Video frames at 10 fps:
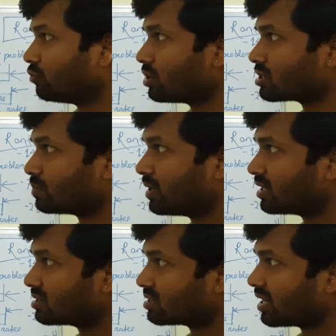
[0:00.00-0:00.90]
First
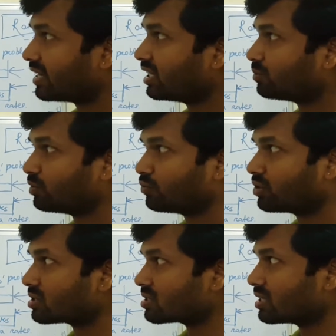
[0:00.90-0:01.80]
part is the cyclic
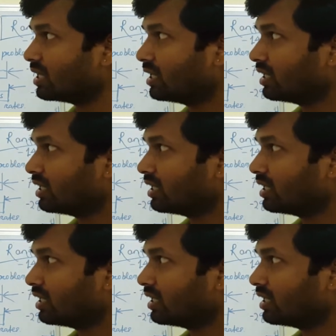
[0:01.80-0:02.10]
prefix,